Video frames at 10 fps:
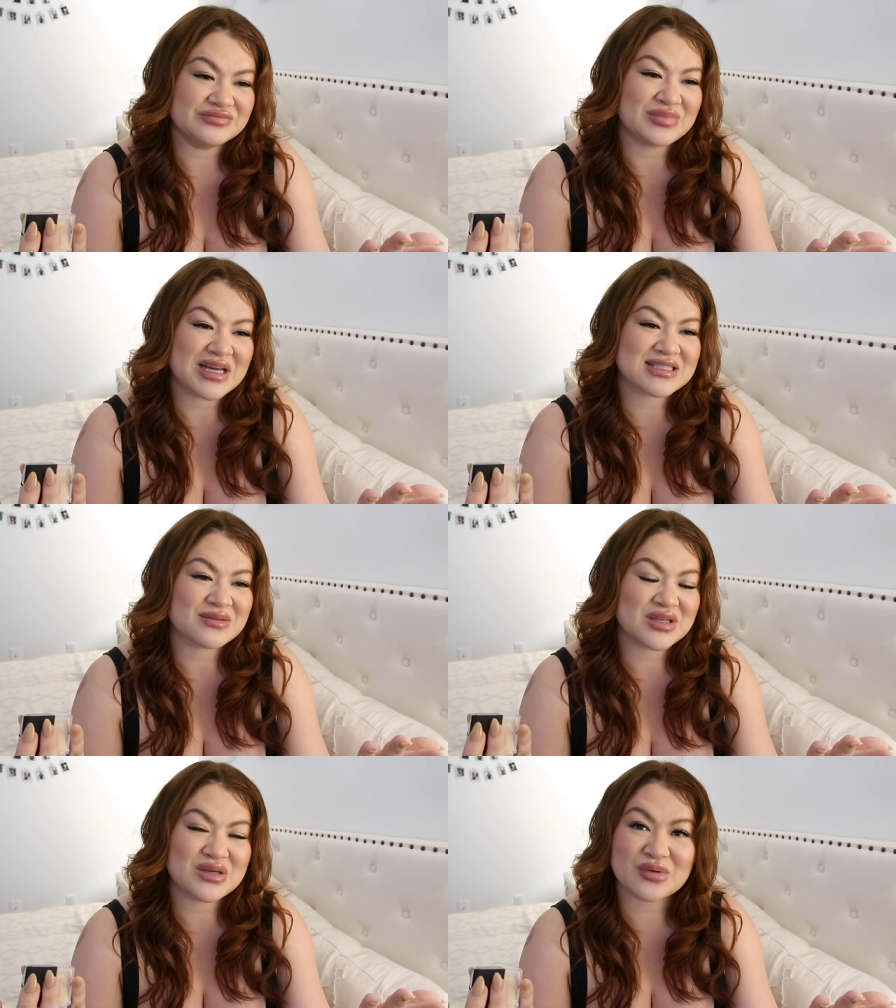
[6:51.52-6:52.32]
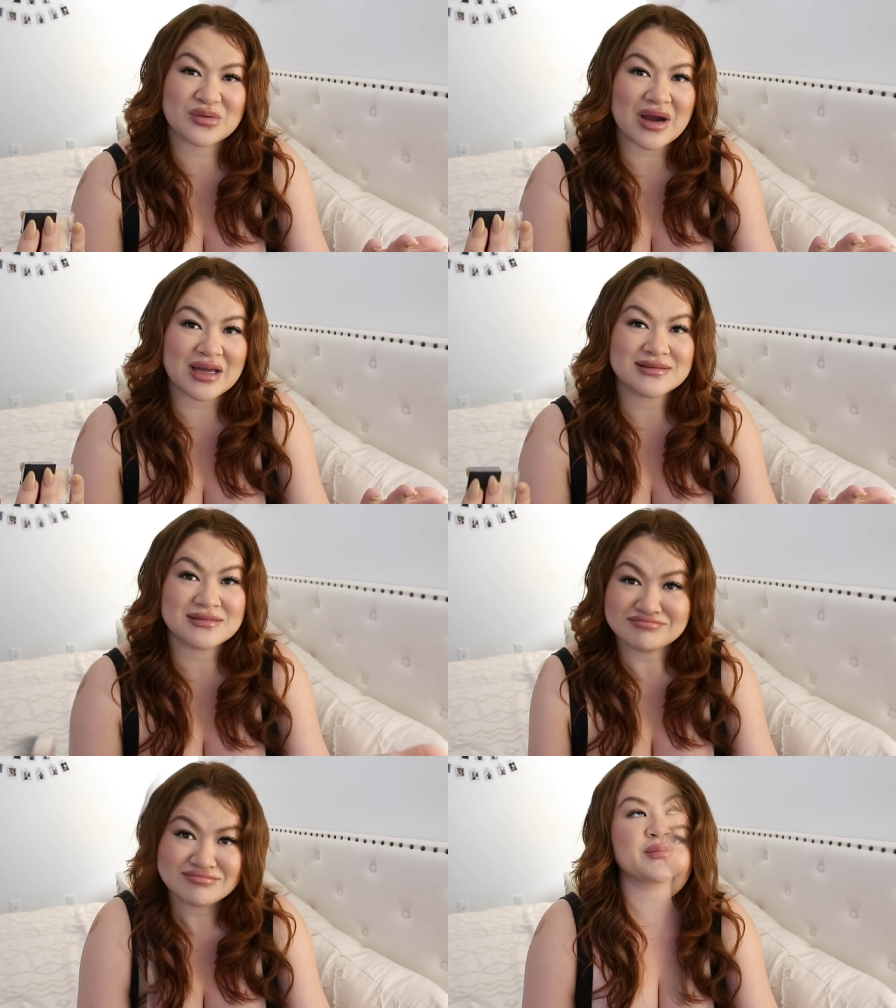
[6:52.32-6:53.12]
buy something you regret.
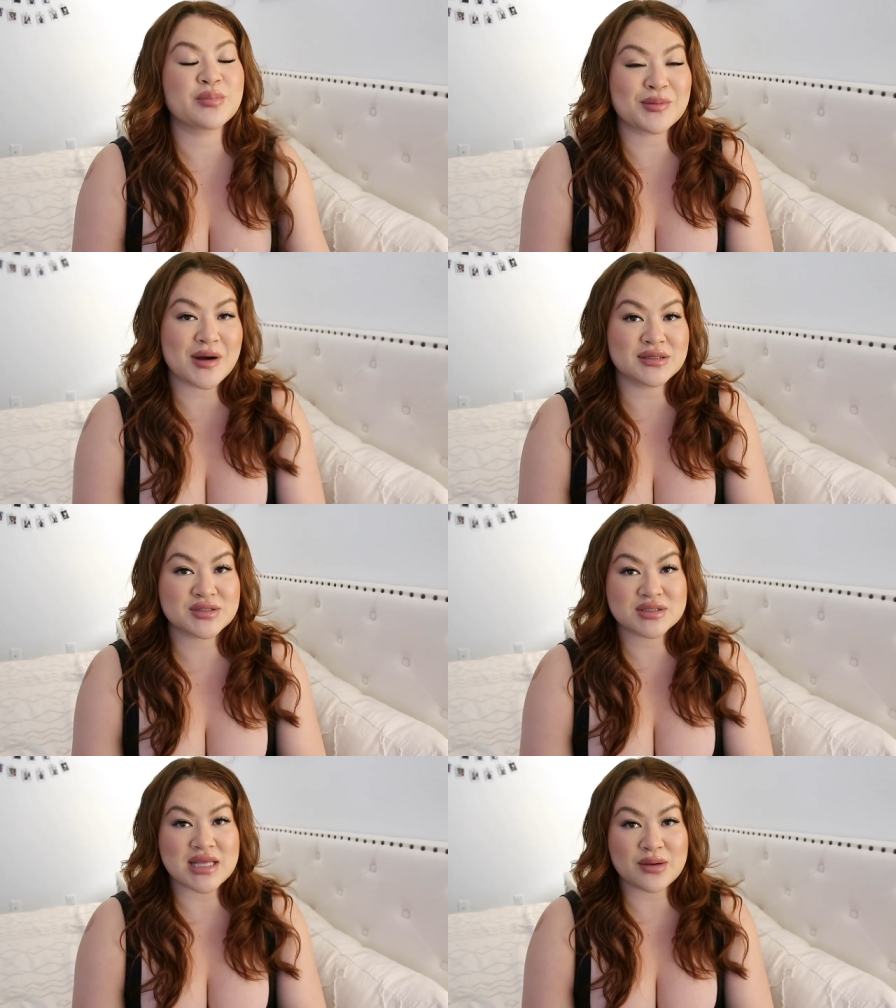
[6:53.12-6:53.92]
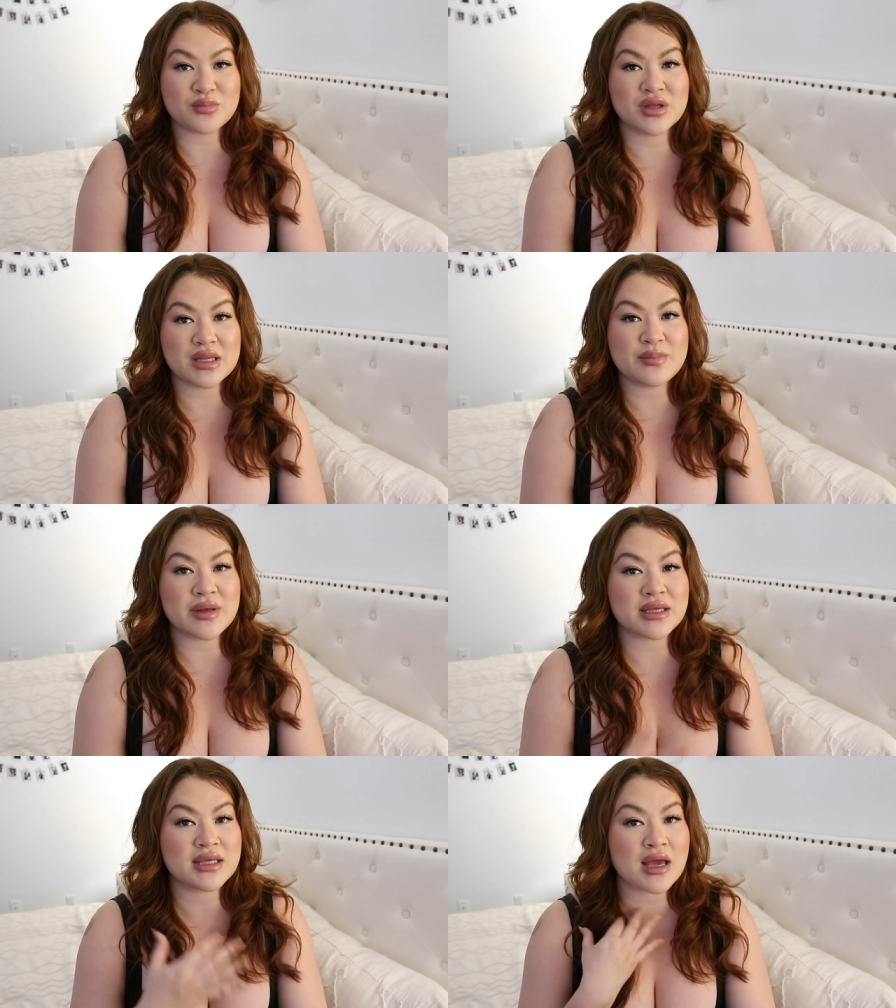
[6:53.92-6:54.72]
So for bronzers, I'm really
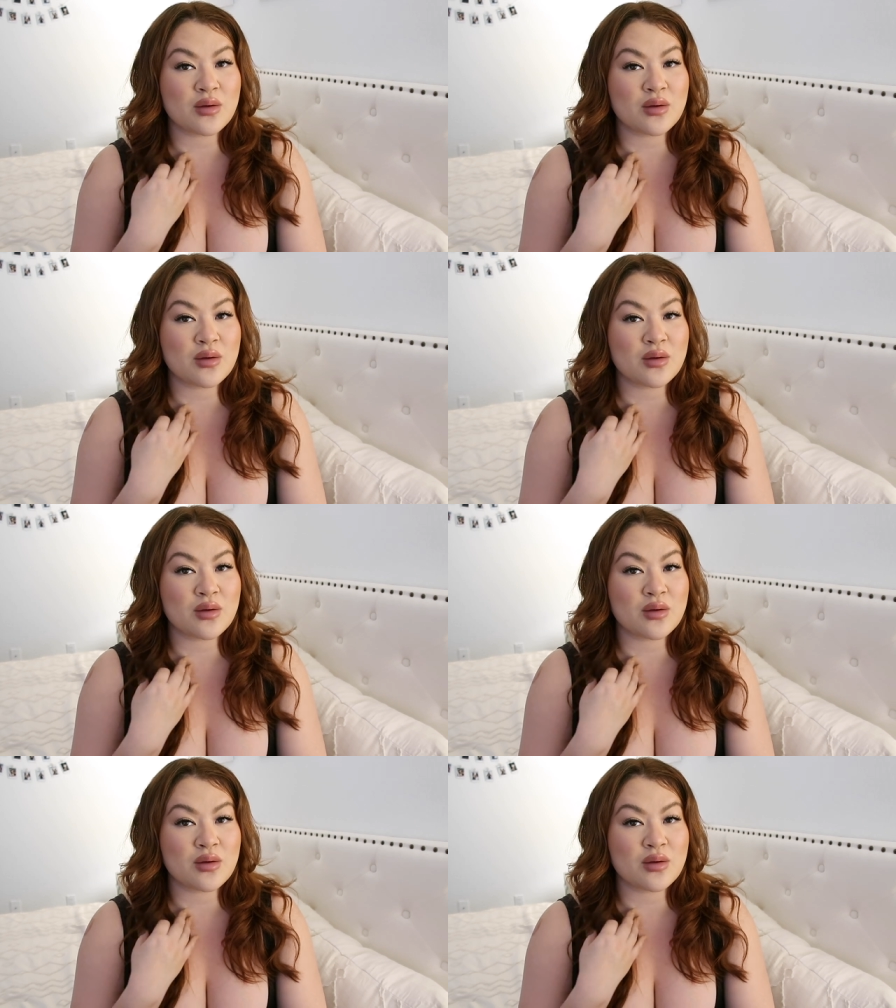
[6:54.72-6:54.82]
picky.